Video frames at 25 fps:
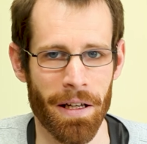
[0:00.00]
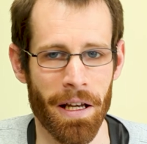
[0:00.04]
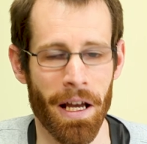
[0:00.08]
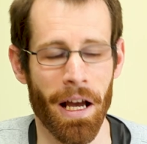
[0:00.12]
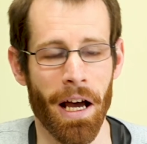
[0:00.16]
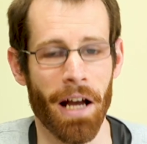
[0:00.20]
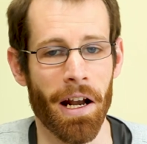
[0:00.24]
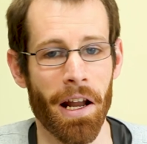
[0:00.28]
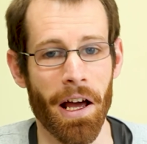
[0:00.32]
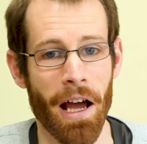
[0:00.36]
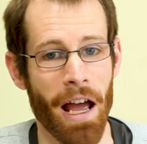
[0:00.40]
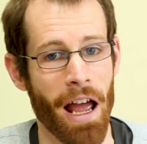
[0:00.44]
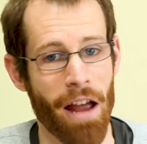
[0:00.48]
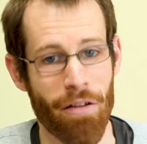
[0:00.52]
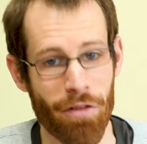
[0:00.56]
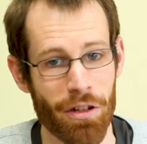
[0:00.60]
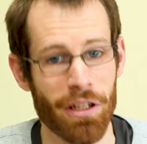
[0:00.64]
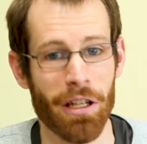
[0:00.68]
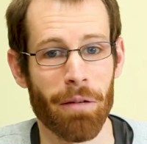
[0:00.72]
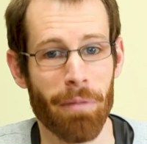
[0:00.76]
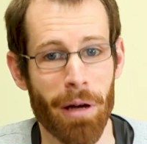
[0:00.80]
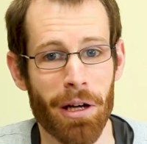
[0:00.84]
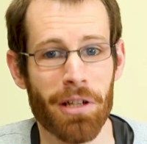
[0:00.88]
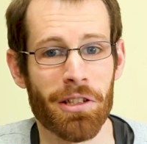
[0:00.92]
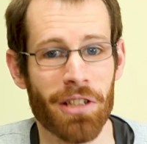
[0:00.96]
And every
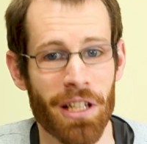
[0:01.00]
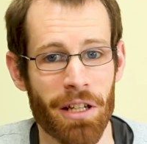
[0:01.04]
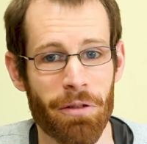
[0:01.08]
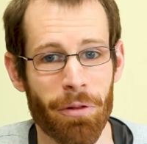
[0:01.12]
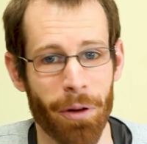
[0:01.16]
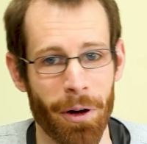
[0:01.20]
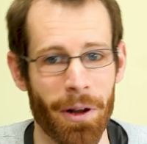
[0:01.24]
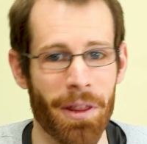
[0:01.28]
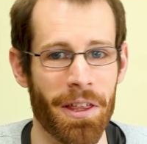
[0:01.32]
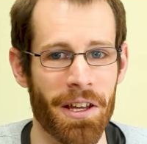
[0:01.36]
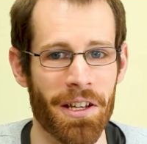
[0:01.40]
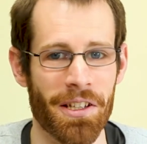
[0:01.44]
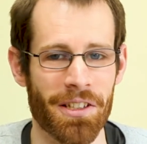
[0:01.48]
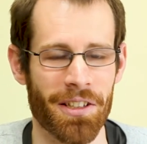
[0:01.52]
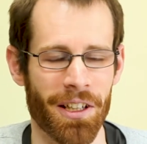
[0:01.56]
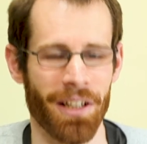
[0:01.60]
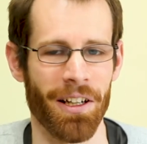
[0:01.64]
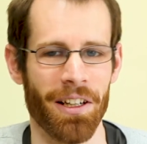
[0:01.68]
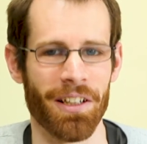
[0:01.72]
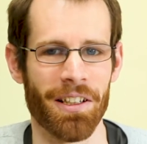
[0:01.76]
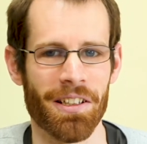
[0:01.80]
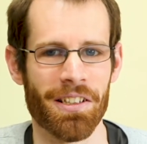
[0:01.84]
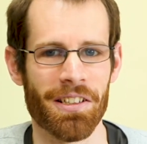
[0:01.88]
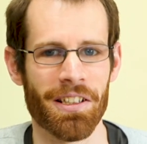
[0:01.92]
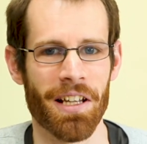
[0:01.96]
time I see one of these
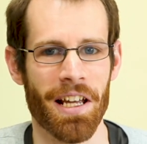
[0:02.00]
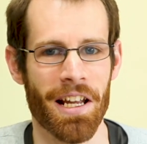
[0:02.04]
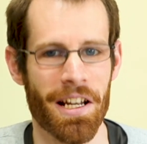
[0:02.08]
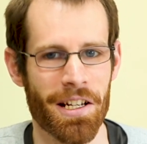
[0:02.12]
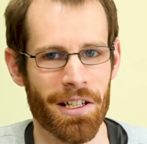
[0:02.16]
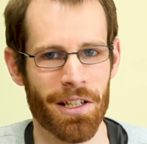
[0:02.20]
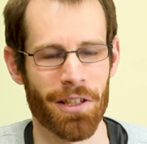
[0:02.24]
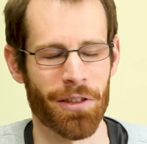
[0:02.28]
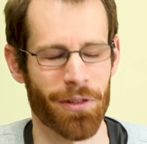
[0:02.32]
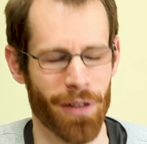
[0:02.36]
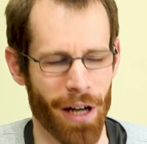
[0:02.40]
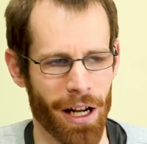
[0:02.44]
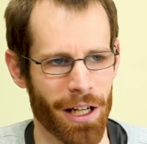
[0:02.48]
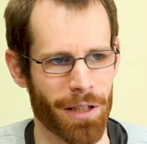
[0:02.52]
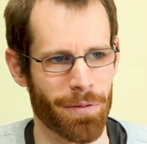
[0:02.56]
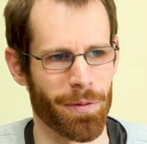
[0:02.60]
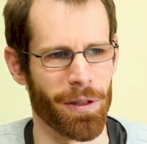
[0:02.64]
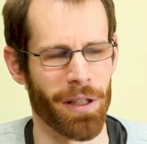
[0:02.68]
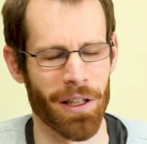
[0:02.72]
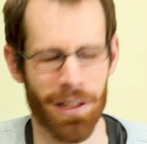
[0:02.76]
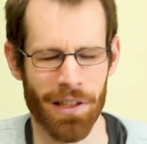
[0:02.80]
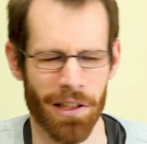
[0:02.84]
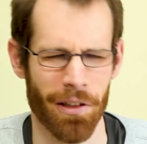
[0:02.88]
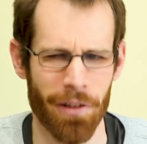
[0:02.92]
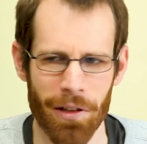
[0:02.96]
signs, it distracts me
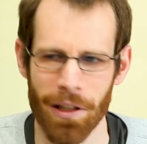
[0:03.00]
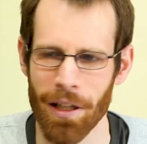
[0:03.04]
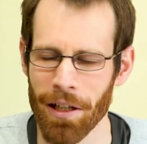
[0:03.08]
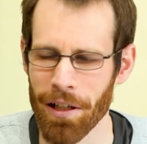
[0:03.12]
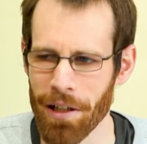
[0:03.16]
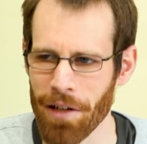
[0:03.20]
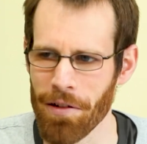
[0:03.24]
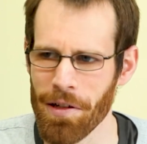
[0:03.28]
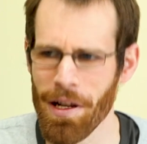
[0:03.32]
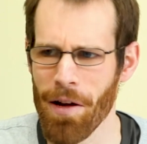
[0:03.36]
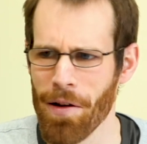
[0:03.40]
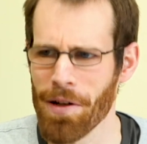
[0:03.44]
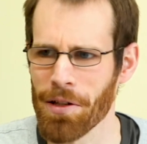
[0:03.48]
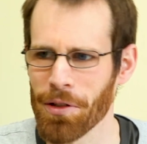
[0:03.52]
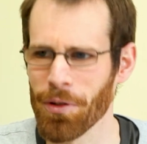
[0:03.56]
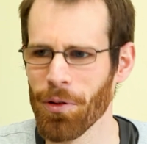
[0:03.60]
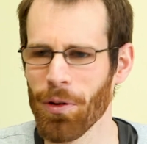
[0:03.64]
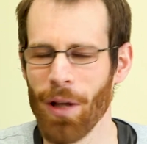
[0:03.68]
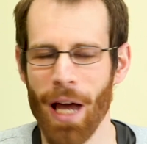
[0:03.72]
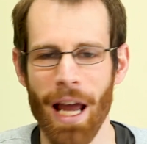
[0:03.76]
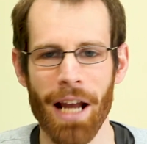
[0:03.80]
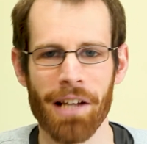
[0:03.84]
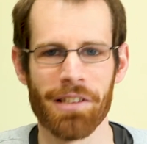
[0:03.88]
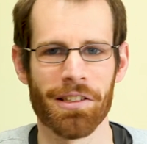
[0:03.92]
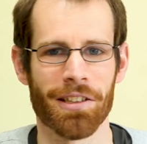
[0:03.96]
because I look at it and go, no, it's all
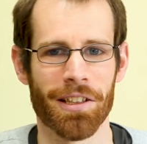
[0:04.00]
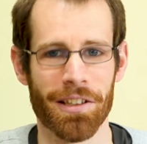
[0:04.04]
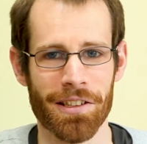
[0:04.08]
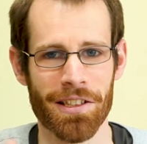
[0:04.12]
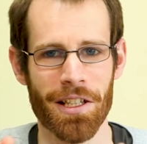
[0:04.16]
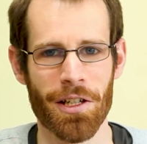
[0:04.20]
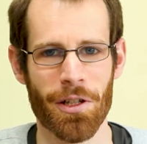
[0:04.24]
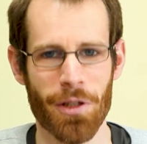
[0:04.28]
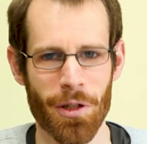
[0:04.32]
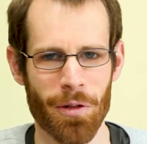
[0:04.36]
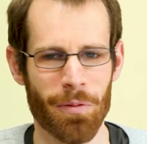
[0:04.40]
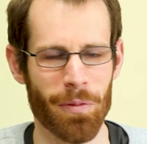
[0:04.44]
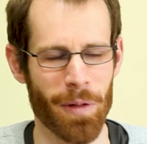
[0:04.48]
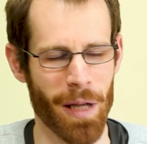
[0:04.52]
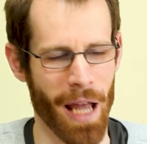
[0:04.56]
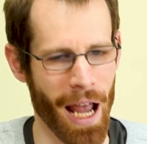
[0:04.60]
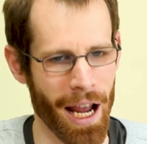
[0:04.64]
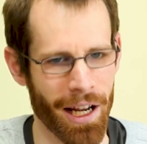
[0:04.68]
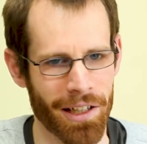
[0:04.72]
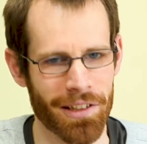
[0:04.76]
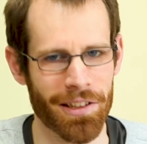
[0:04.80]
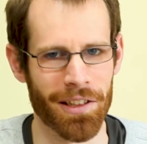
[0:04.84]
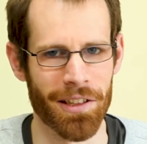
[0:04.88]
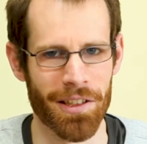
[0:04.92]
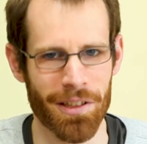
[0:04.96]
hexagons, it should be
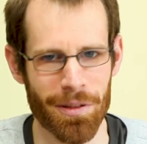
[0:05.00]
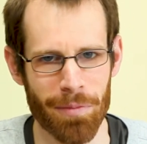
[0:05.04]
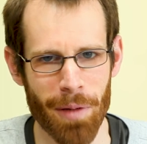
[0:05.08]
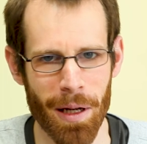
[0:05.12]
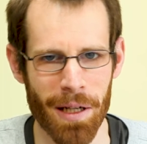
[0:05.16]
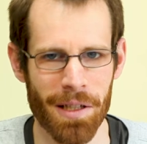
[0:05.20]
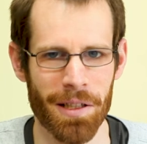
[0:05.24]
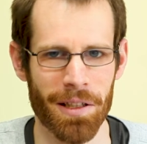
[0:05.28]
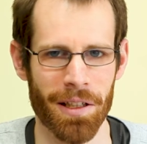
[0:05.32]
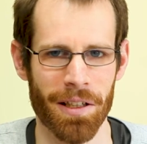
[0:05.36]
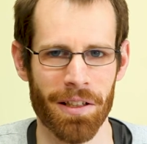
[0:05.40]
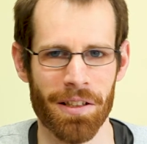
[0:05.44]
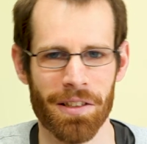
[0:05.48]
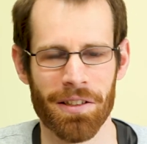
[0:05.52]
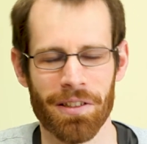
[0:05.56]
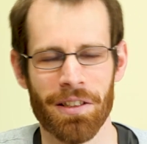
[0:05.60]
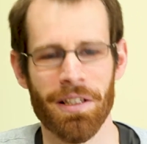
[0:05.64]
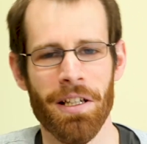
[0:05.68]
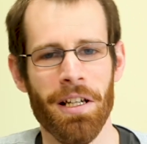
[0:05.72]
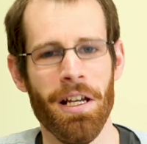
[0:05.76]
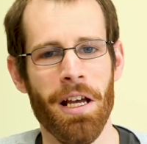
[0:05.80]
hexagons and pentagons.